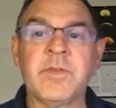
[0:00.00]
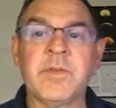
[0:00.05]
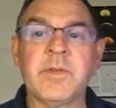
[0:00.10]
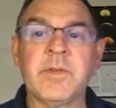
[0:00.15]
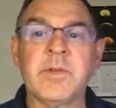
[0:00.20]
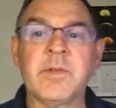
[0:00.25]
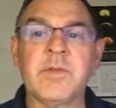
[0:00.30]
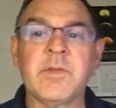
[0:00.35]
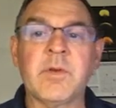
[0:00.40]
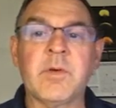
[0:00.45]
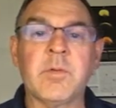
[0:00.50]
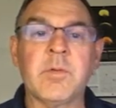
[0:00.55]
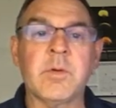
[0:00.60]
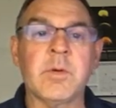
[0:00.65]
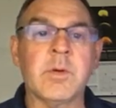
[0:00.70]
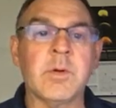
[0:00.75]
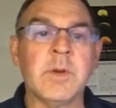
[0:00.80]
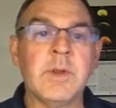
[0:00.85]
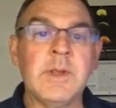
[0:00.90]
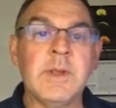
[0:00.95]
and
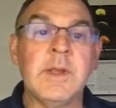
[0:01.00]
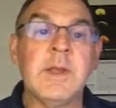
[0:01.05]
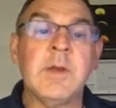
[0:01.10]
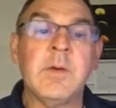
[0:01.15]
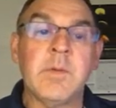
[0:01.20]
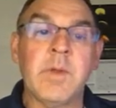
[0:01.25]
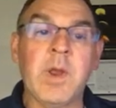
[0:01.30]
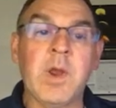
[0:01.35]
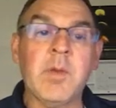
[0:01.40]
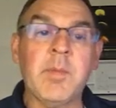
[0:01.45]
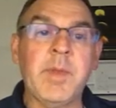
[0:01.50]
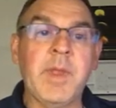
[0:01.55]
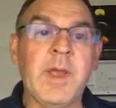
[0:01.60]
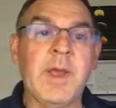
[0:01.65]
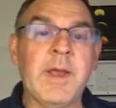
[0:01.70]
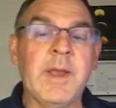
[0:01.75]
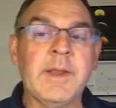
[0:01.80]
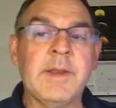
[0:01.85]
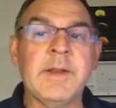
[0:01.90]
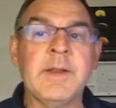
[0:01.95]
so we are
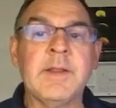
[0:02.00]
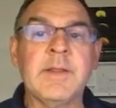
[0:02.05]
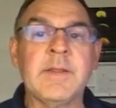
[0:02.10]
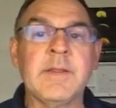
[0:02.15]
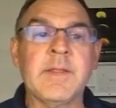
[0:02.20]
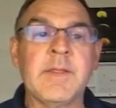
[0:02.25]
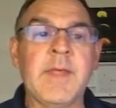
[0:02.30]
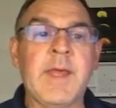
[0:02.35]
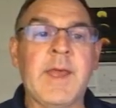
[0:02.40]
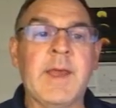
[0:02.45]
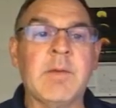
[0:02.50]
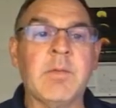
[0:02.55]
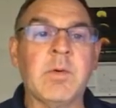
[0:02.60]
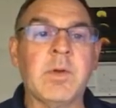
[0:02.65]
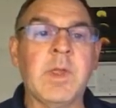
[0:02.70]
behind in that.